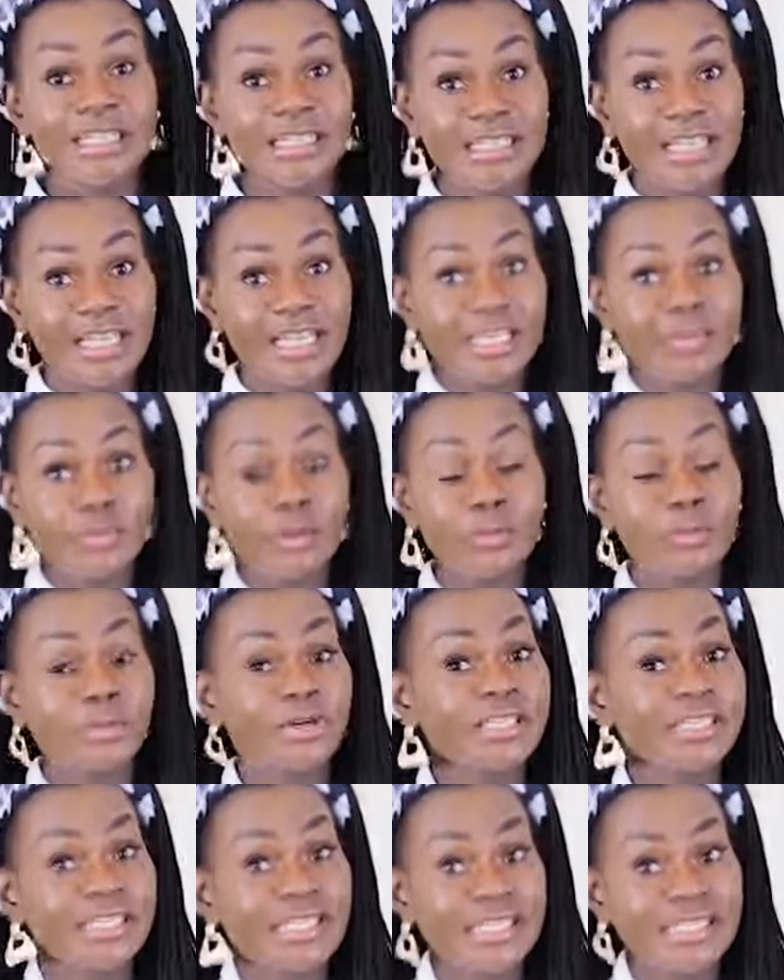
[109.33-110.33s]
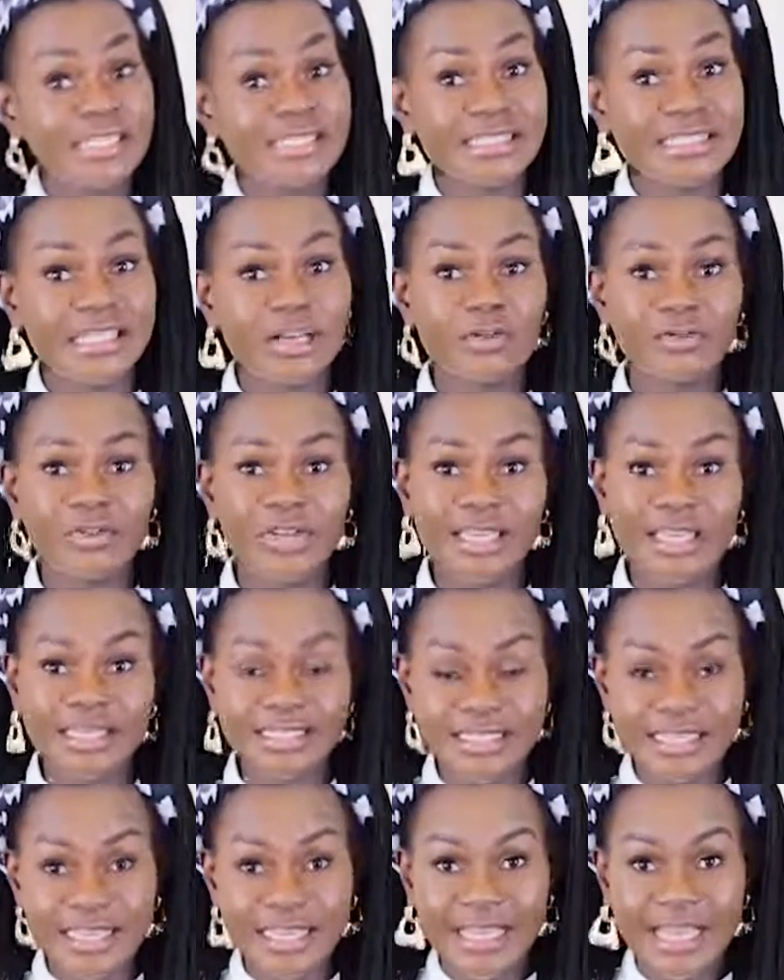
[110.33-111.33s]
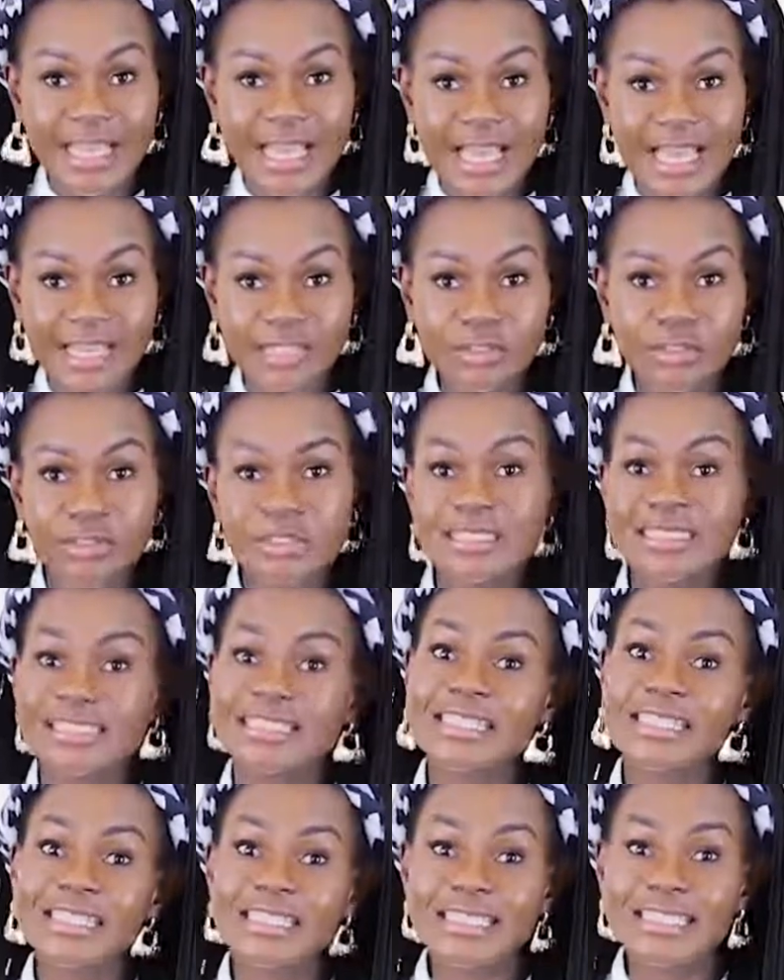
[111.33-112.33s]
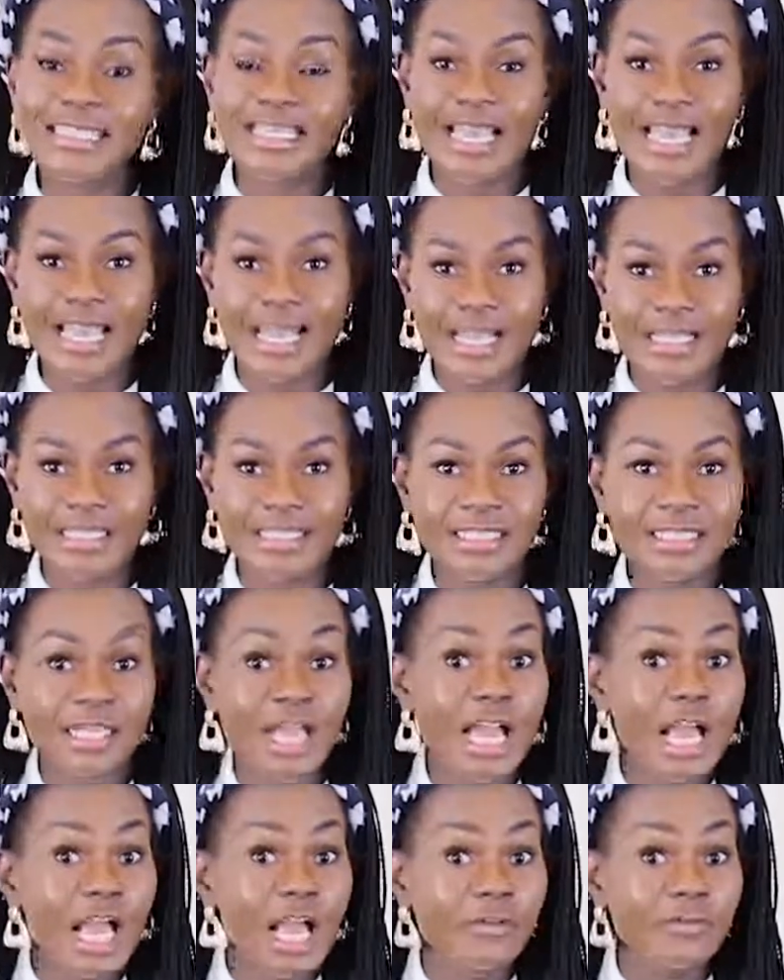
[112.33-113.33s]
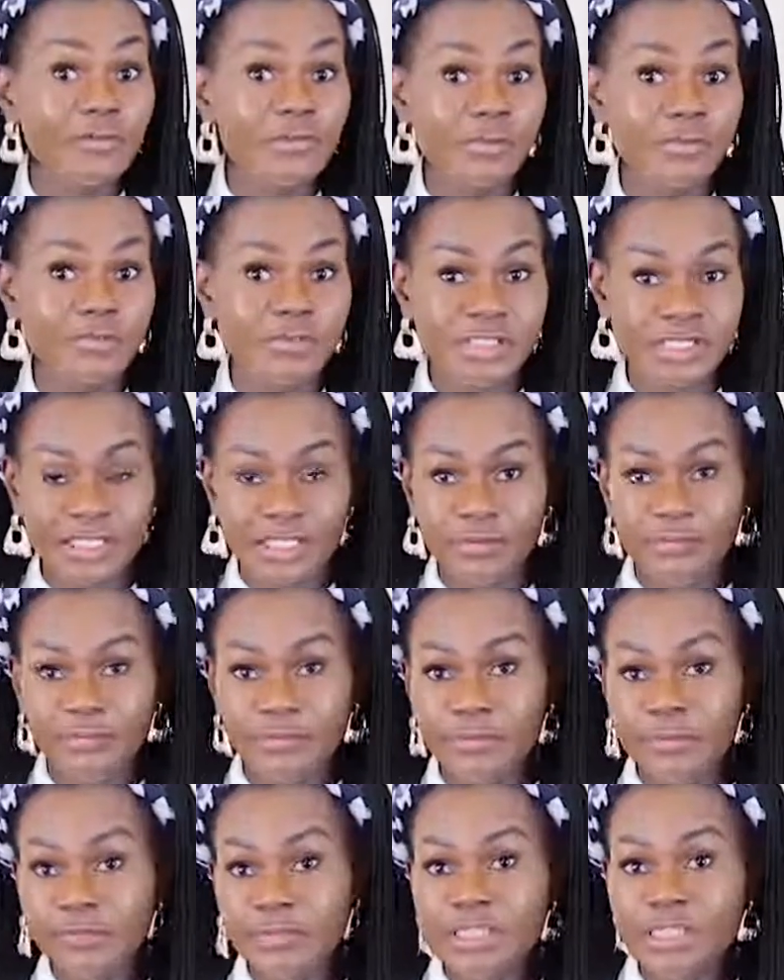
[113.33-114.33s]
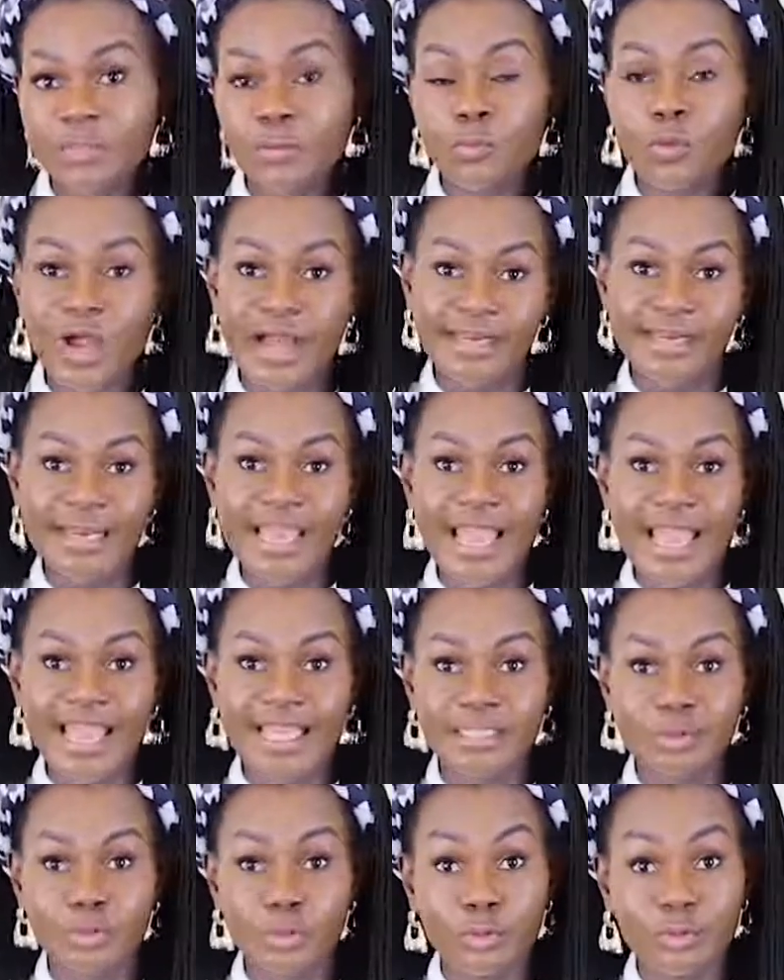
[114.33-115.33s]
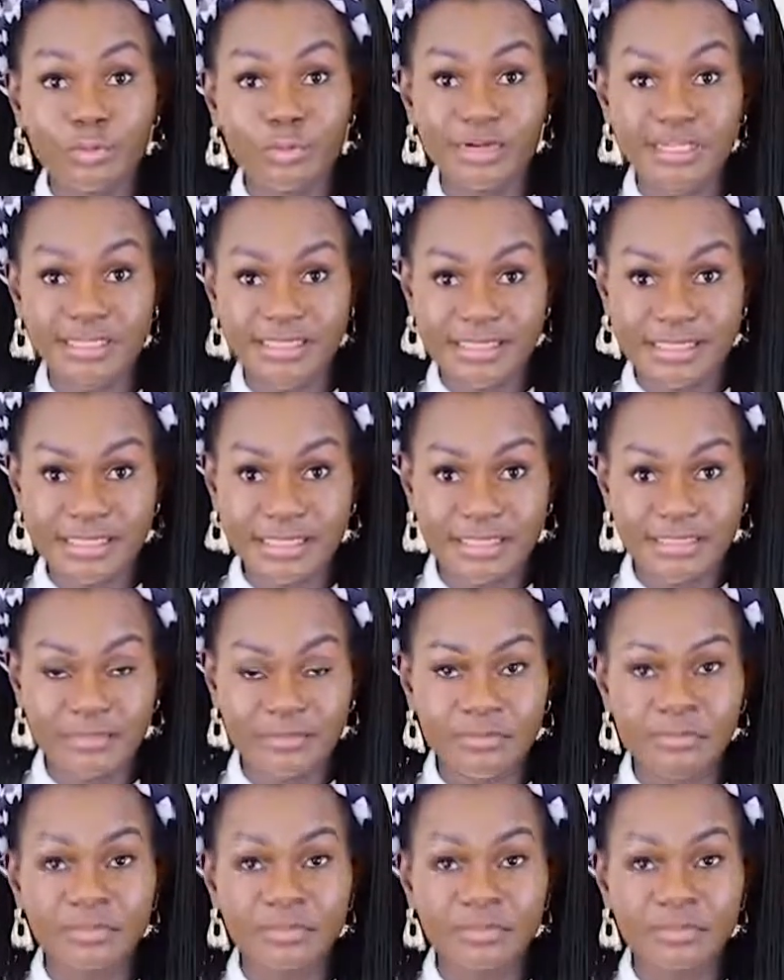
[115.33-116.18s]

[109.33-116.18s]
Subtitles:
The edible printer itself is the Canon TS5051 edible printer.